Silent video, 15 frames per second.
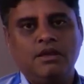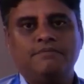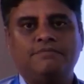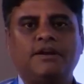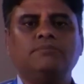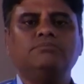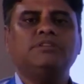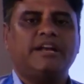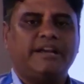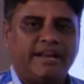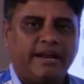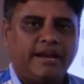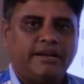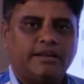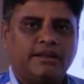From the
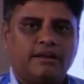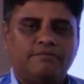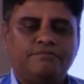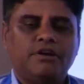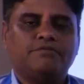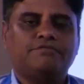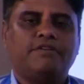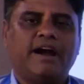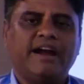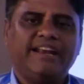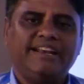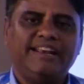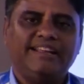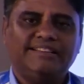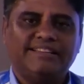data, we are
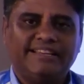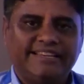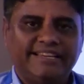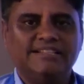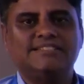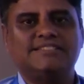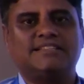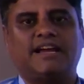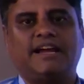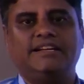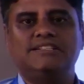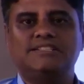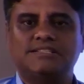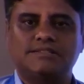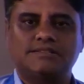finding the
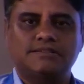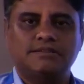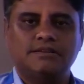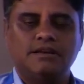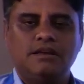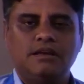insights.